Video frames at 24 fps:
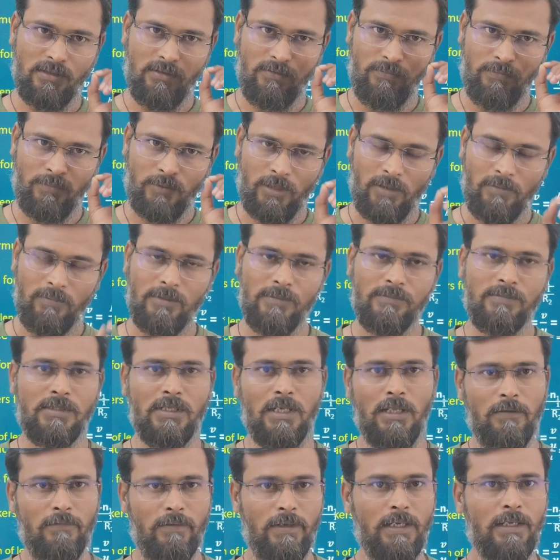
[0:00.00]
of problem
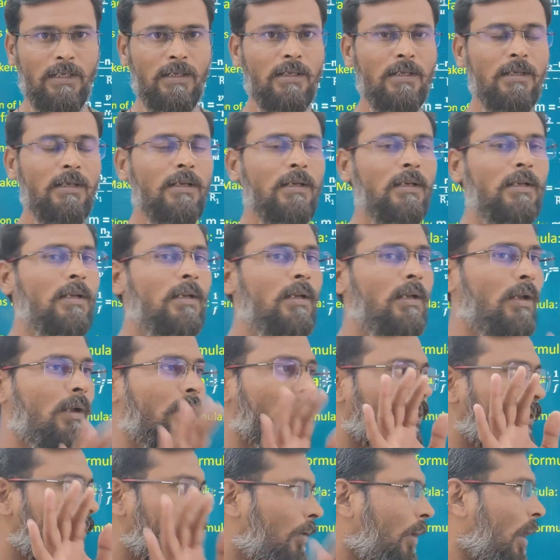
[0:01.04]
solving,
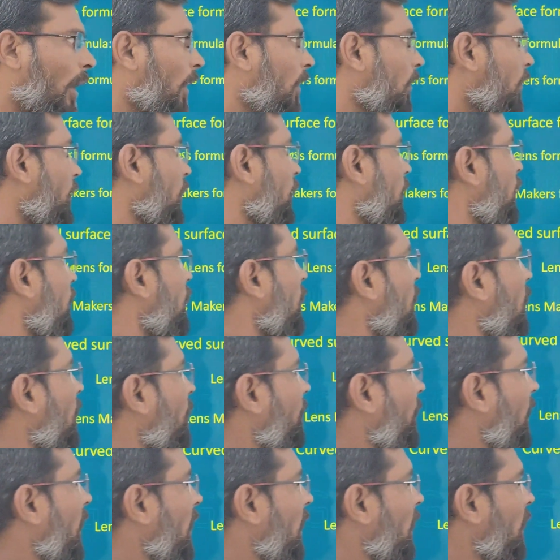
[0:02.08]
you have to
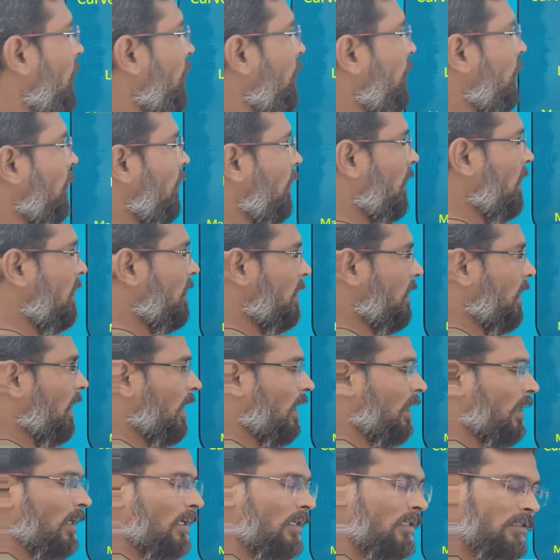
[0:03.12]
mainly focus
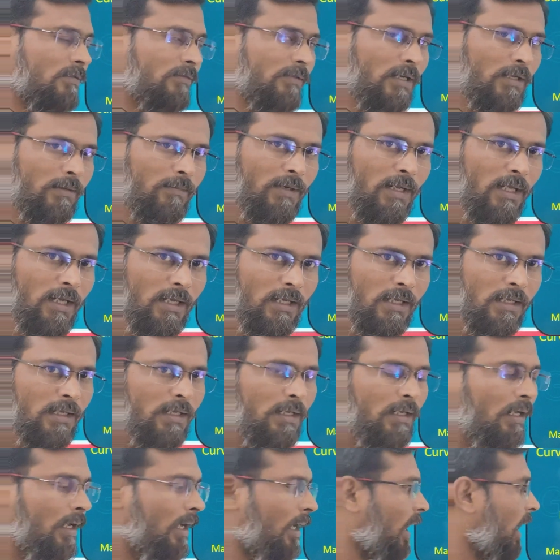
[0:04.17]
on lens formula
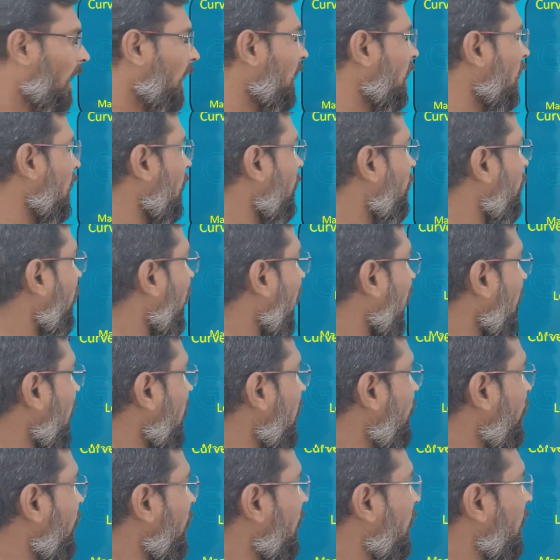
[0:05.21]
and
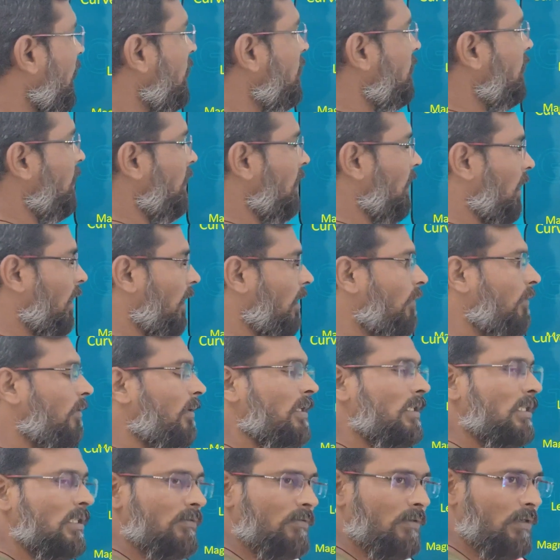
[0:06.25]
magnification of
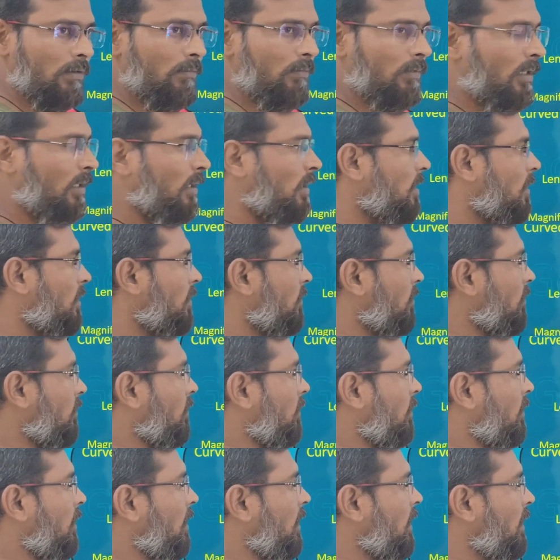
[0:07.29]
lens formula. So
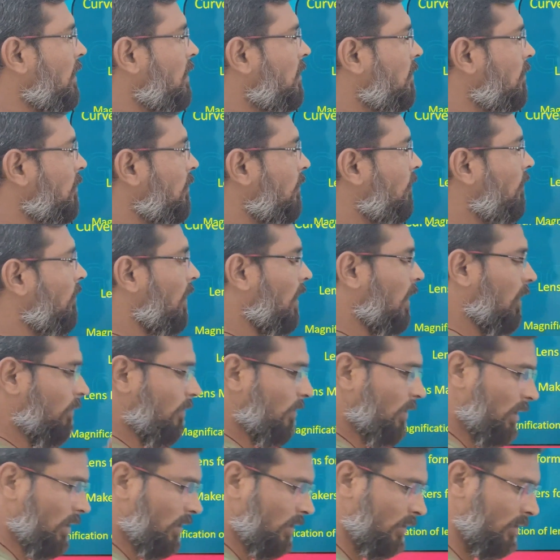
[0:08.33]
these two
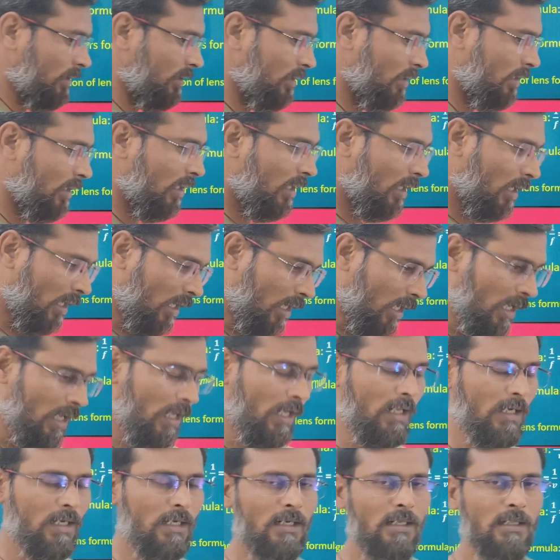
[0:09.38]
formulas
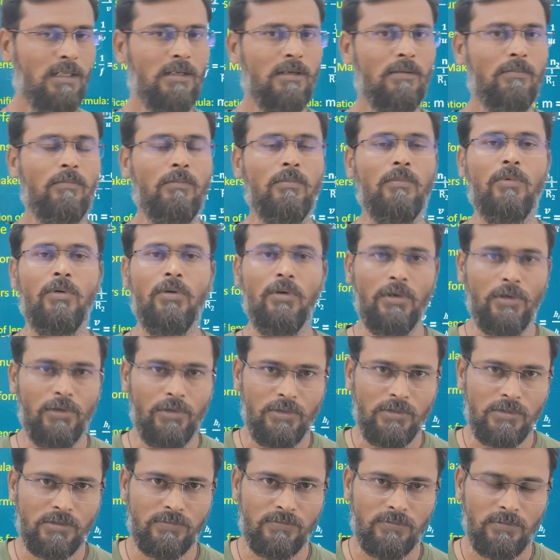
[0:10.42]
are more
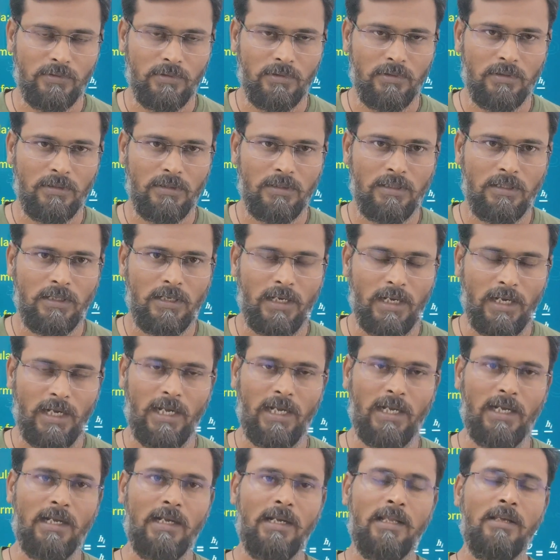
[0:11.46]
useful
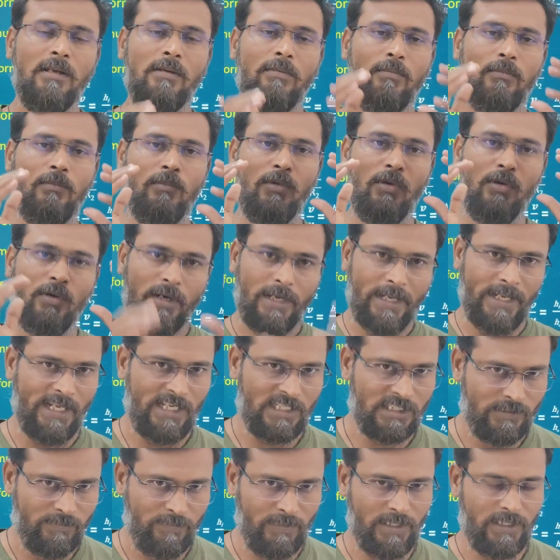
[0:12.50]
and more
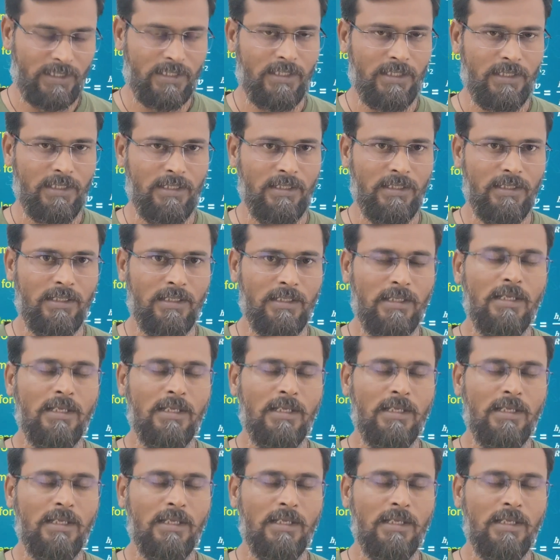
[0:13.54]
expected